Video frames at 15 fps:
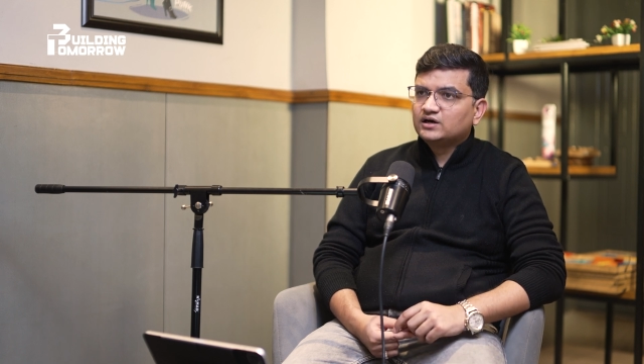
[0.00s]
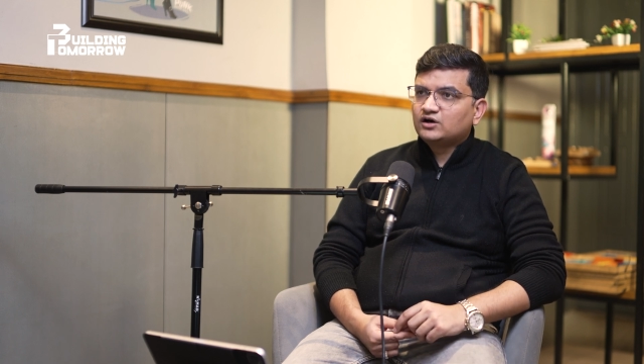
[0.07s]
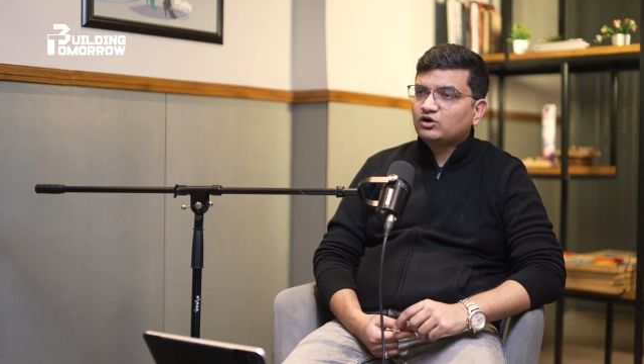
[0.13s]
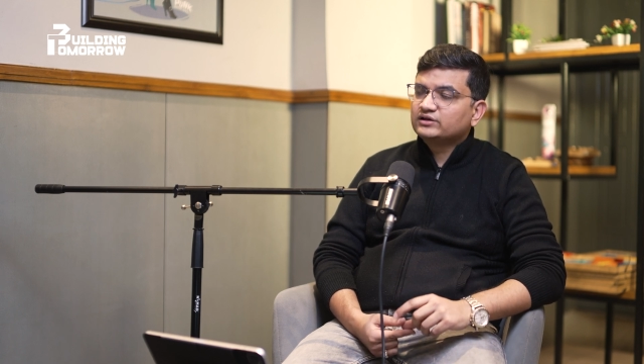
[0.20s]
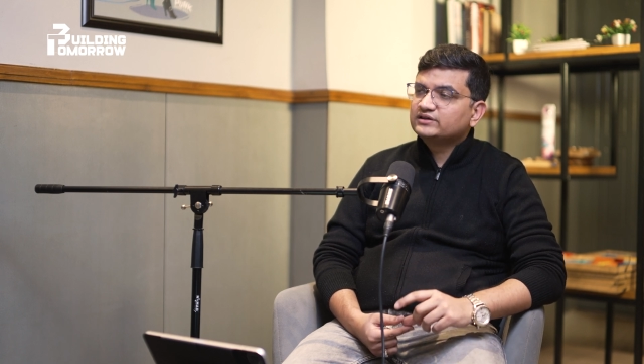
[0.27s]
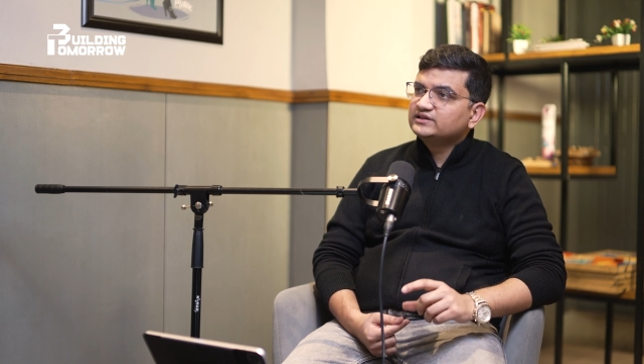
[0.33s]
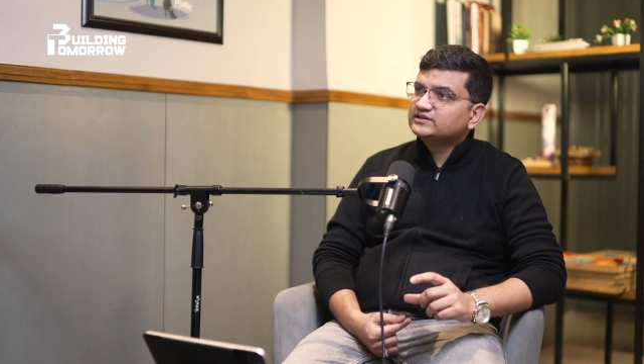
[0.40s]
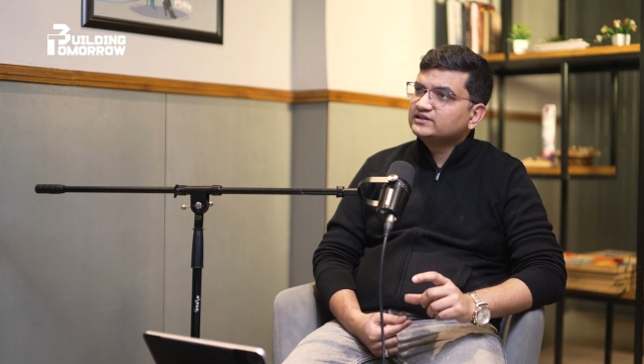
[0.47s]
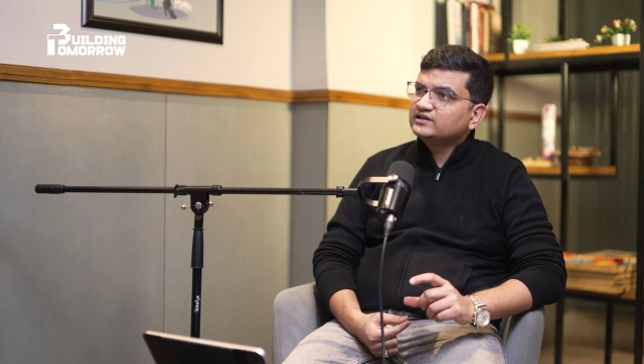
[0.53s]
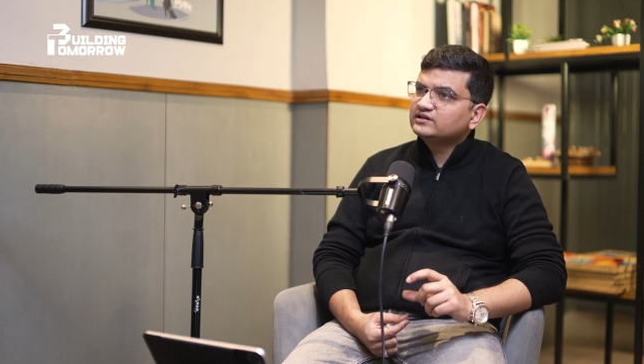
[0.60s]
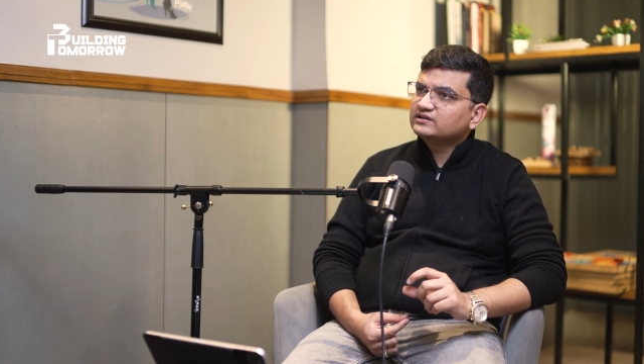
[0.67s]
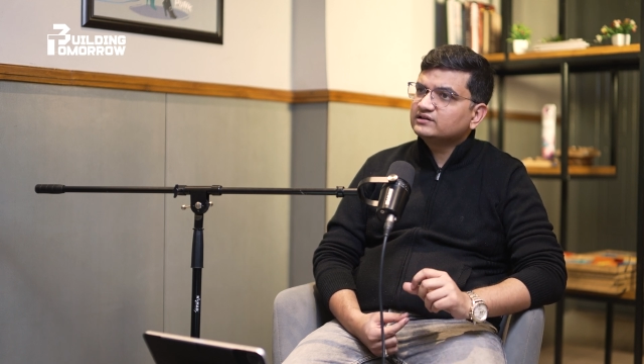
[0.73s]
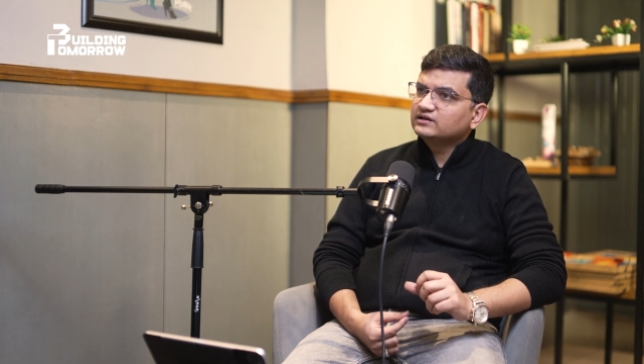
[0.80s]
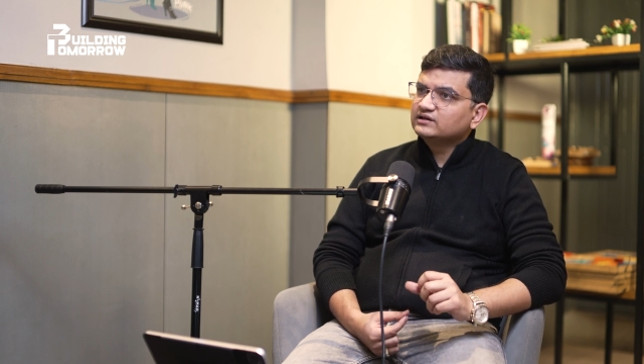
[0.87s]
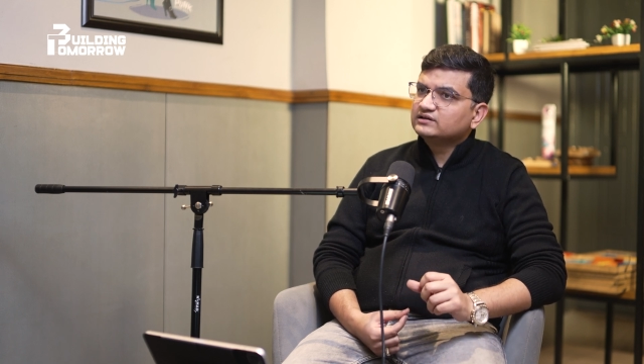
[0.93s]
or this
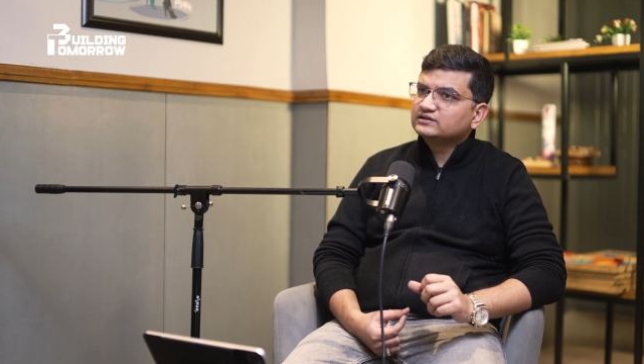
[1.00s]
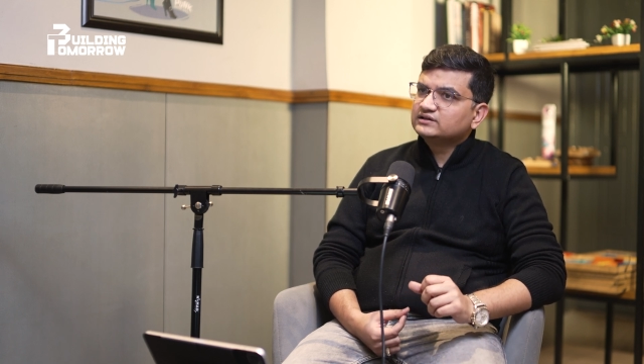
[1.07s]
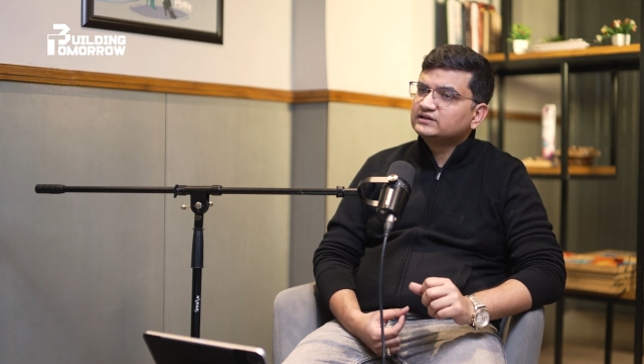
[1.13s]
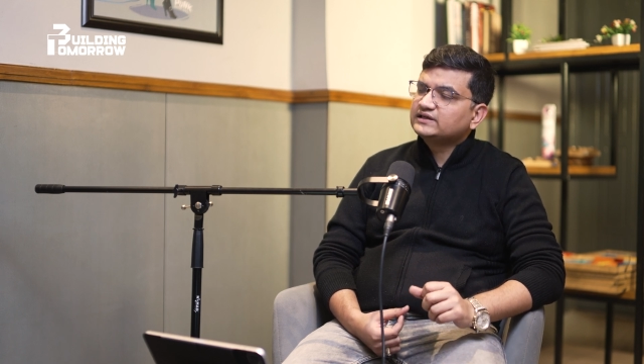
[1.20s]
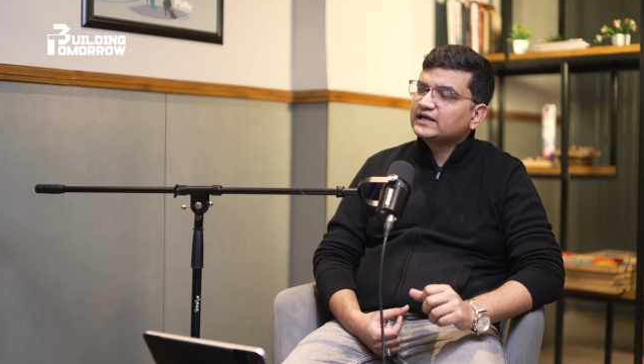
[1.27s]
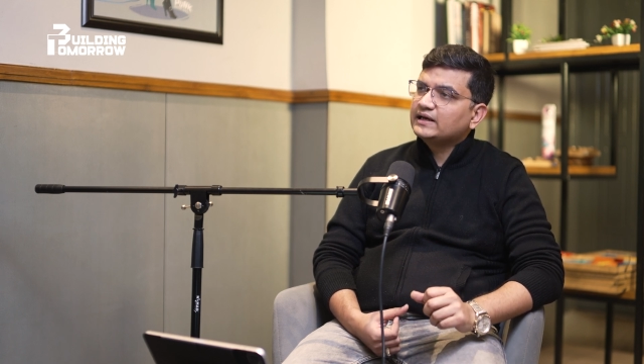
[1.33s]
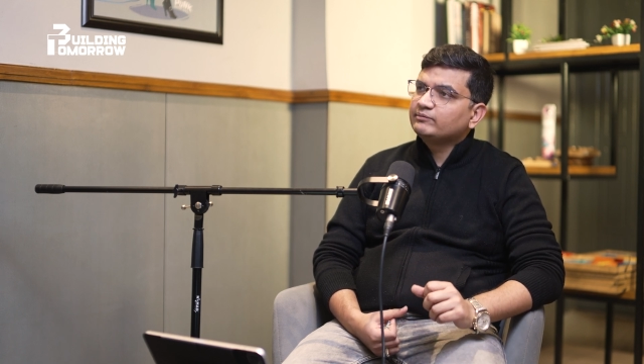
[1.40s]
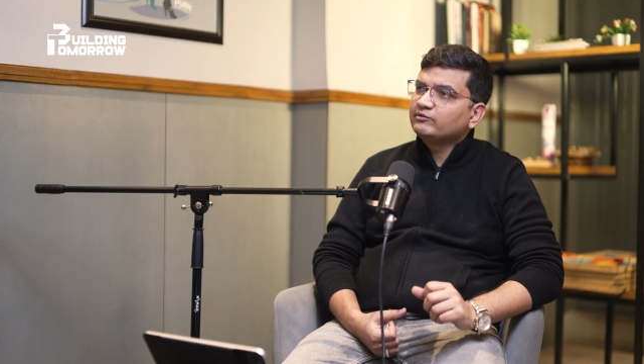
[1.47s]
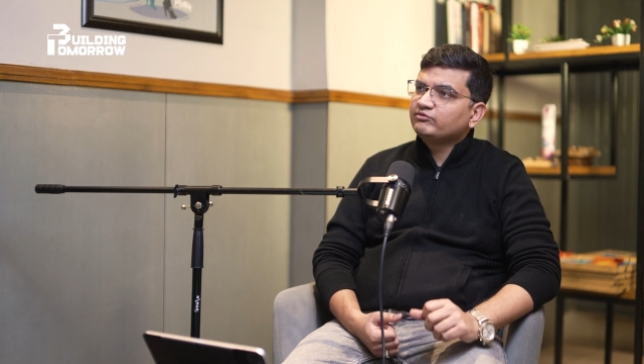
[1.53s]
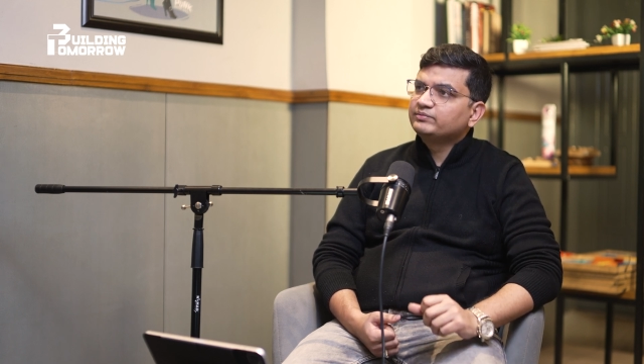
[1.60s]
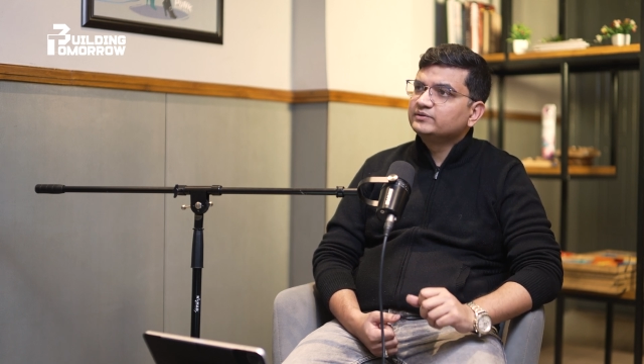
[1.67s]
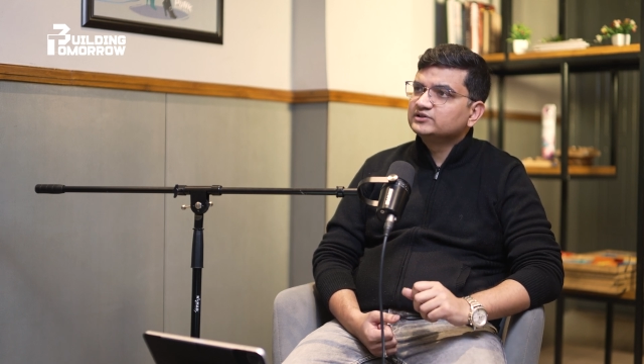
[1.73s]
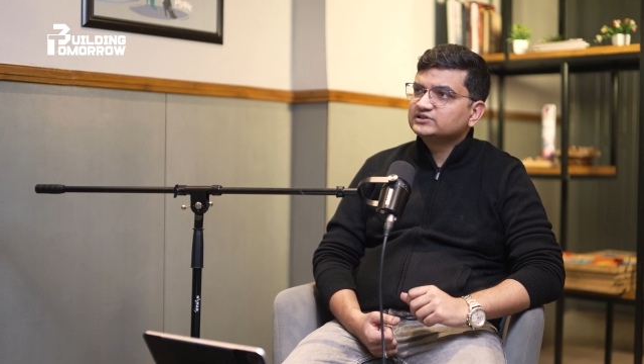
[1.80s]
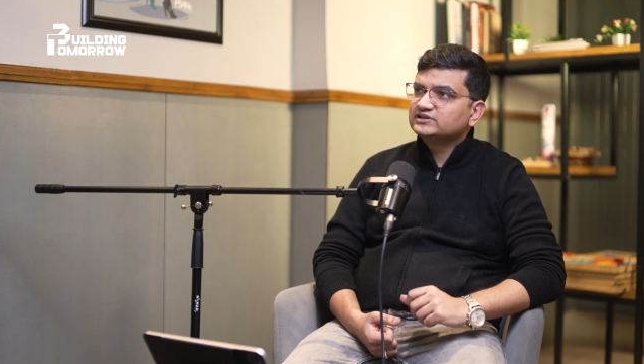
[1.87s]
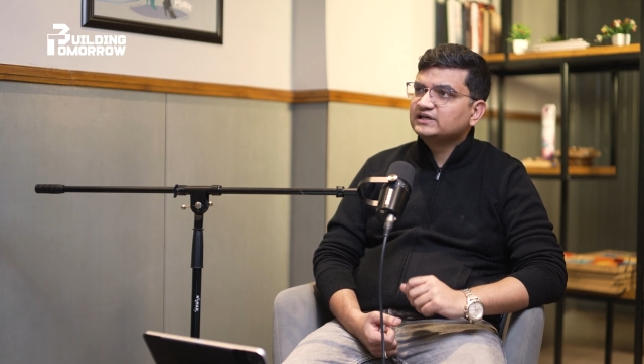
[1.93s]
is the type
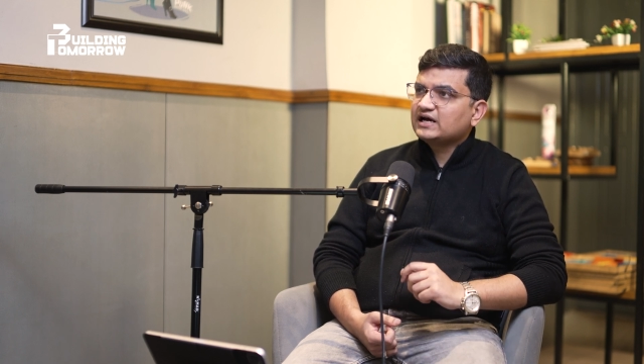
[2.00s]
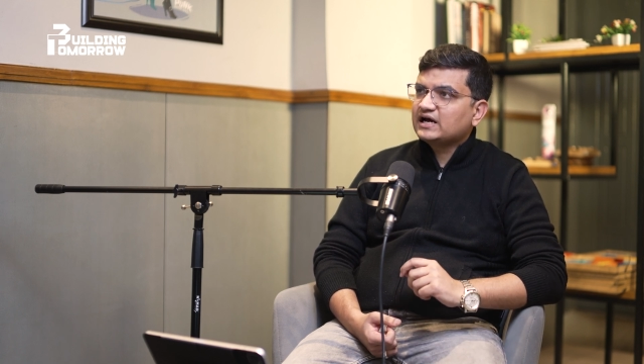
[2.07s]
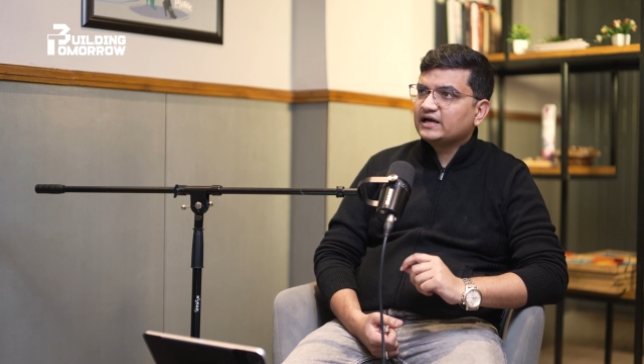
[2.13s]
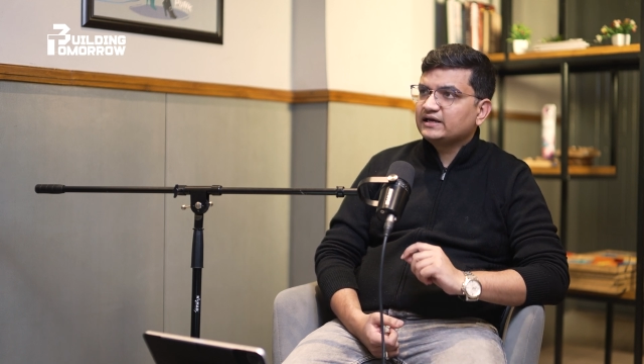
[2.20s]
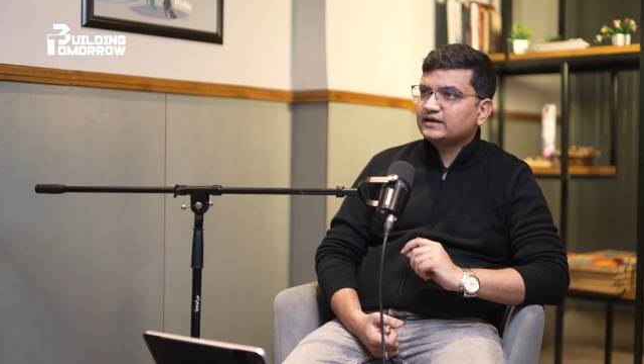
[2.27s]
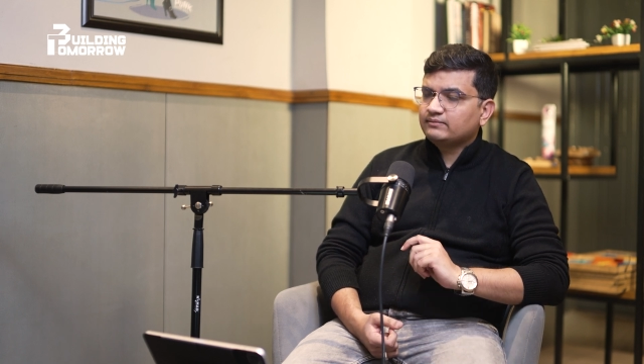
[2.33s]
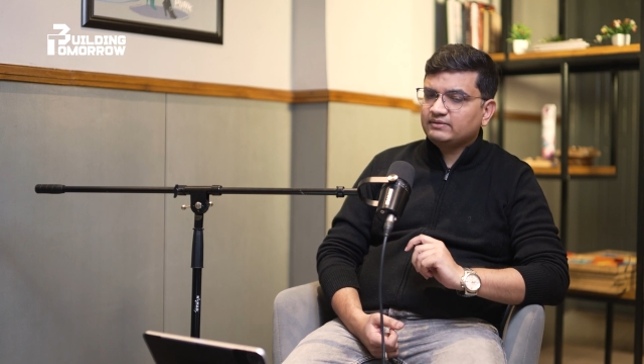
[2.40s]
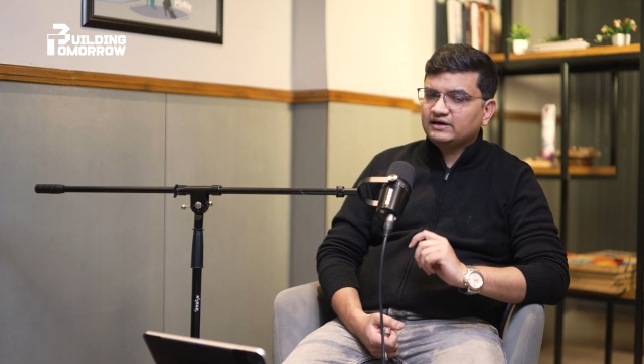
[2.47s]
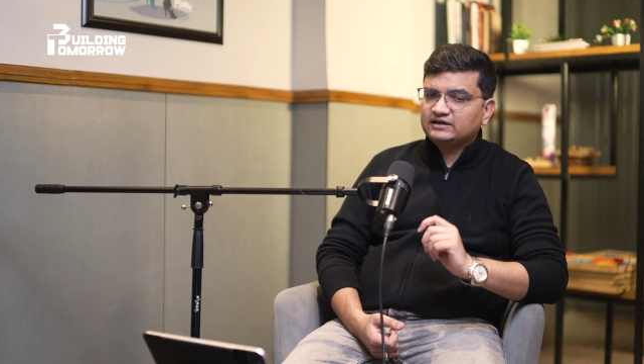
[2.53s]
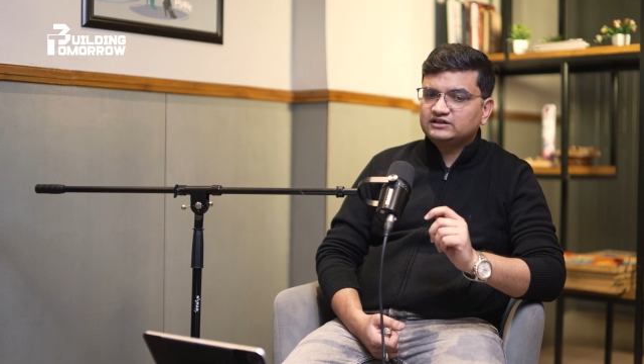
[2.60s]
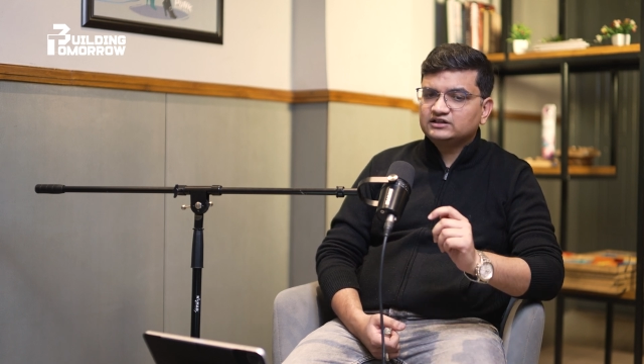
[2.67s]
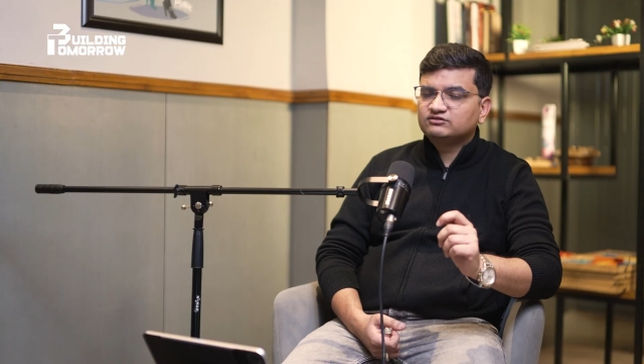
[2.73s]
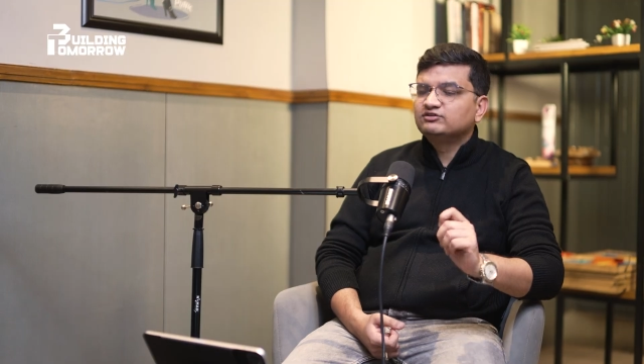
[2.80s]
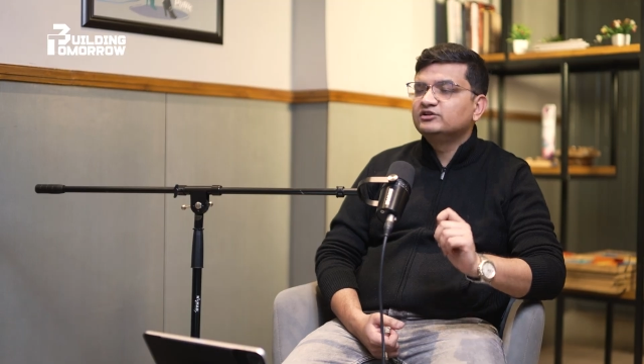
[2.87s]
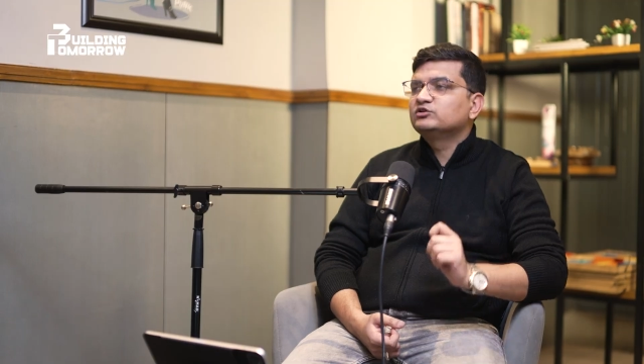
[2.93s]
of person I am and